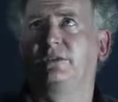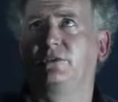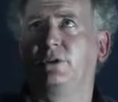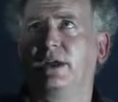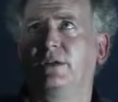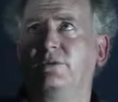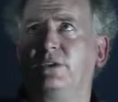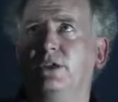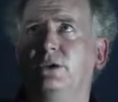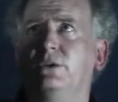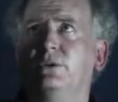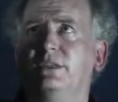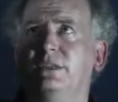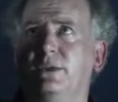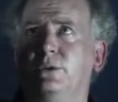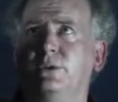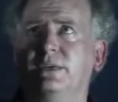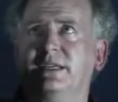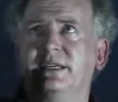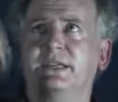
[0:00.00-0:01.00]
if we have q is
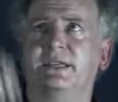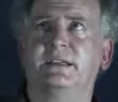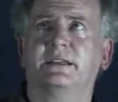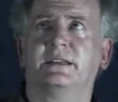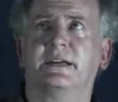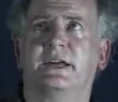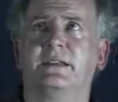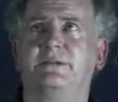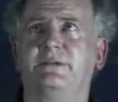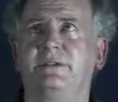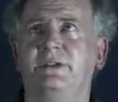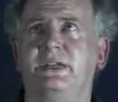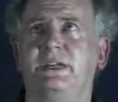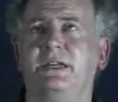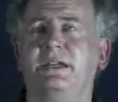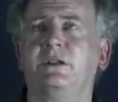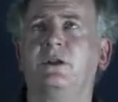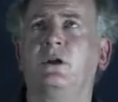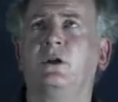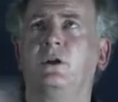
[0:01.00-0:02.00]
equal to e to the i
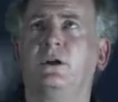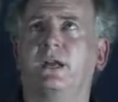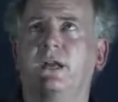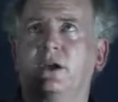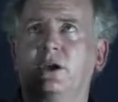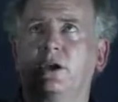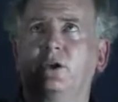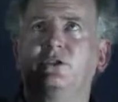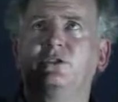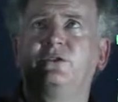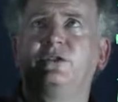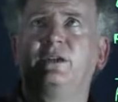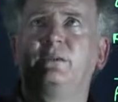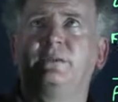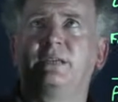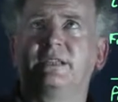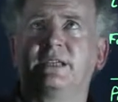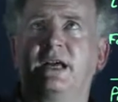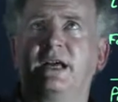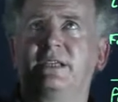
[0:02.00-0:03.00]
phi, we get cos phi
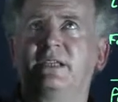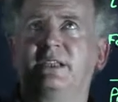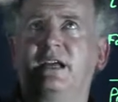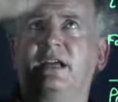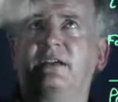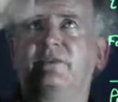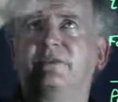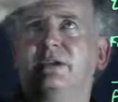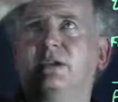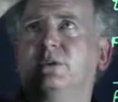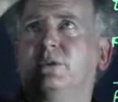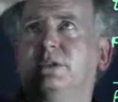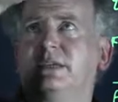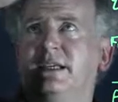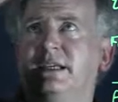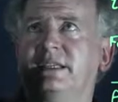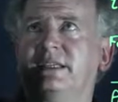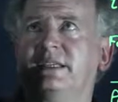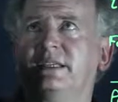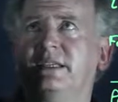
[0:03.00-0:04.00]
plus i sine phi, we'll
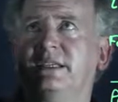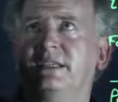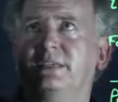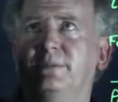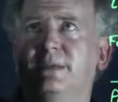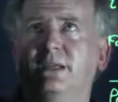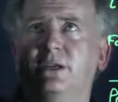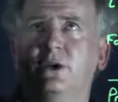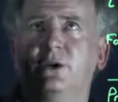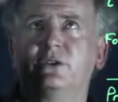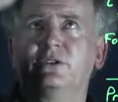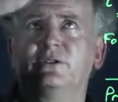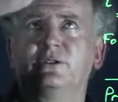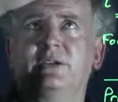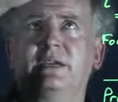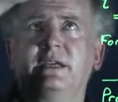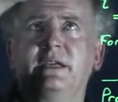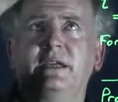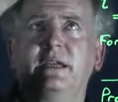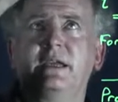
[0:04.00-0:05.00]
take c as being cos
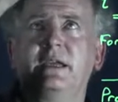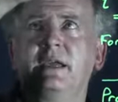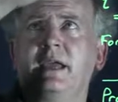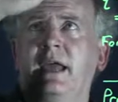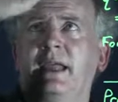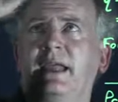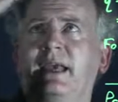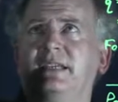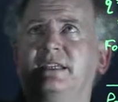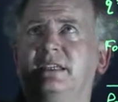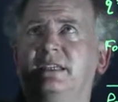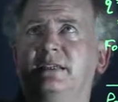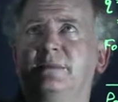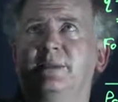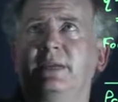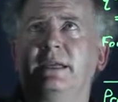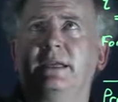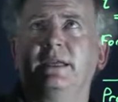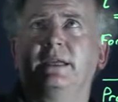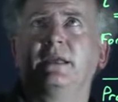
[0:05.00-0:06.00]
phi and s as
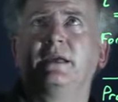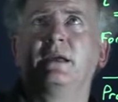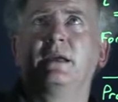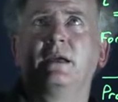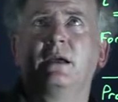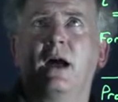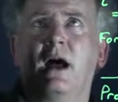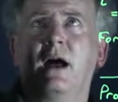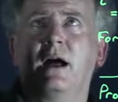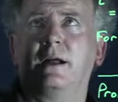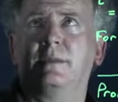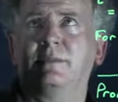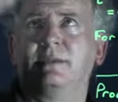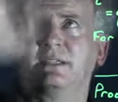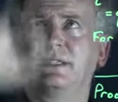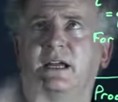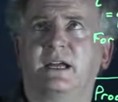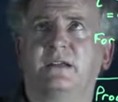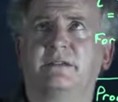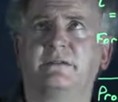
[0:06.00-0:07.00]
being um,
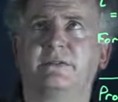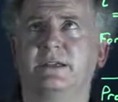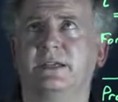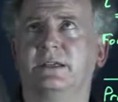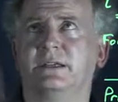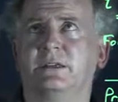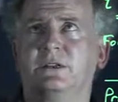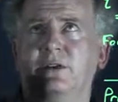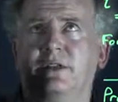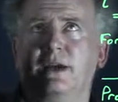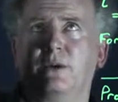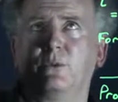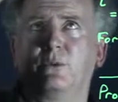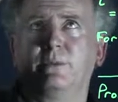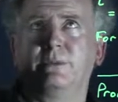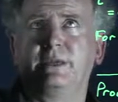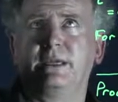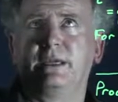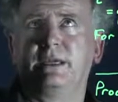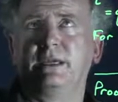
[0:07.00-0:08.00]
sine phi. And so that will
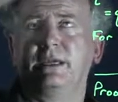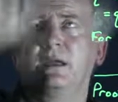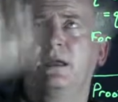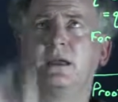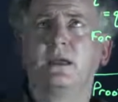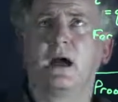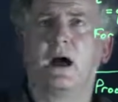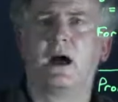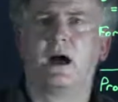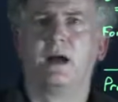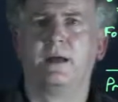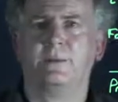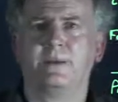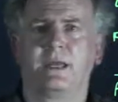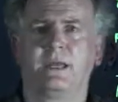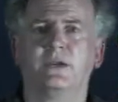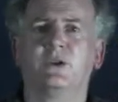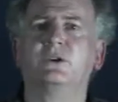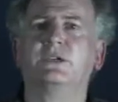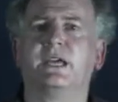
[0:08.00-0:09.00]
be um,
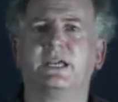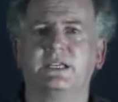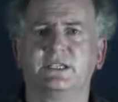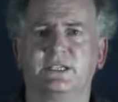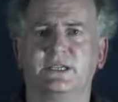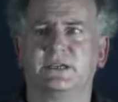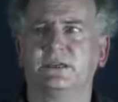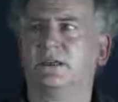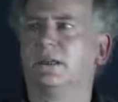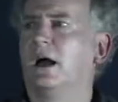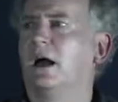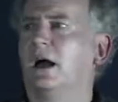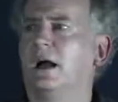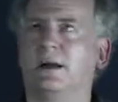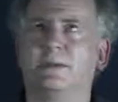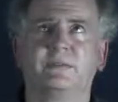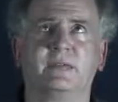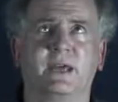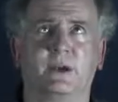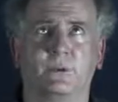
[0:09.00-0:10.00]
a notation
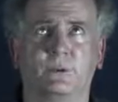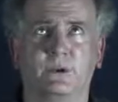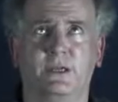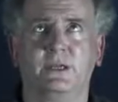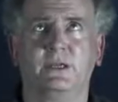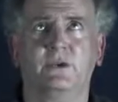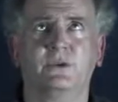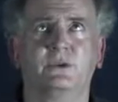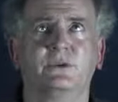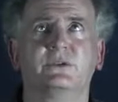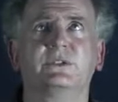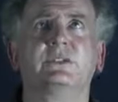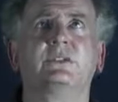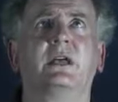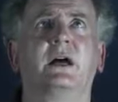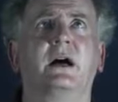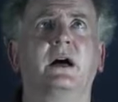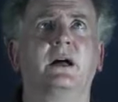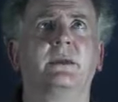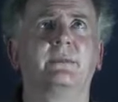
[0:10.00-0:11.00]
um, that we'll use
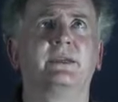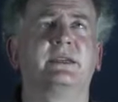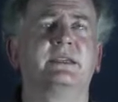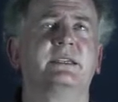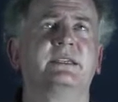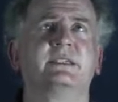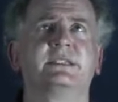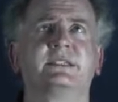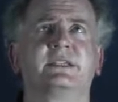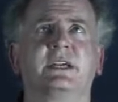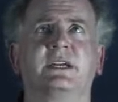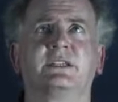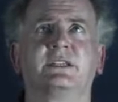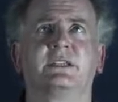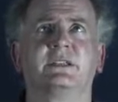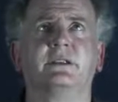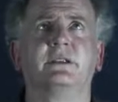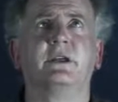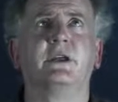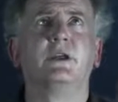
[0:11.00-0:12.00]
um, in this
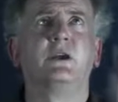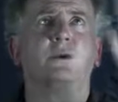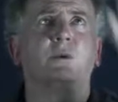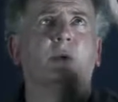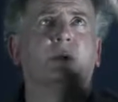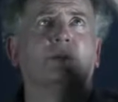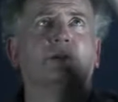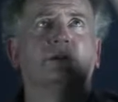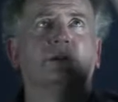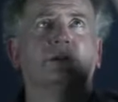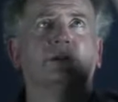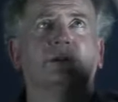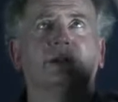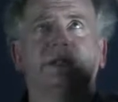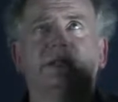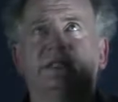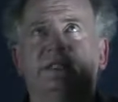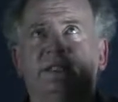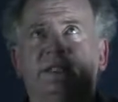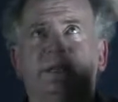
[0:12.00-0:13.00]
discussion quite
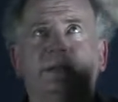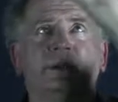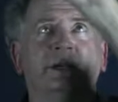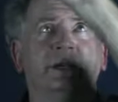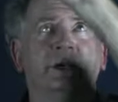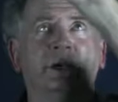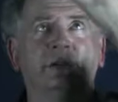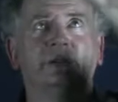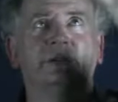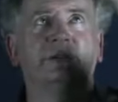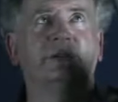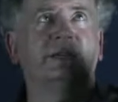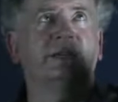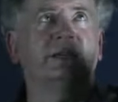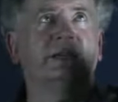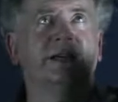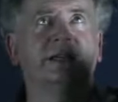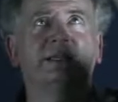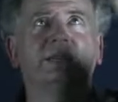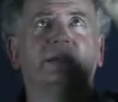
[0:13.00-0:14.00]
frequently, c being cos phi and s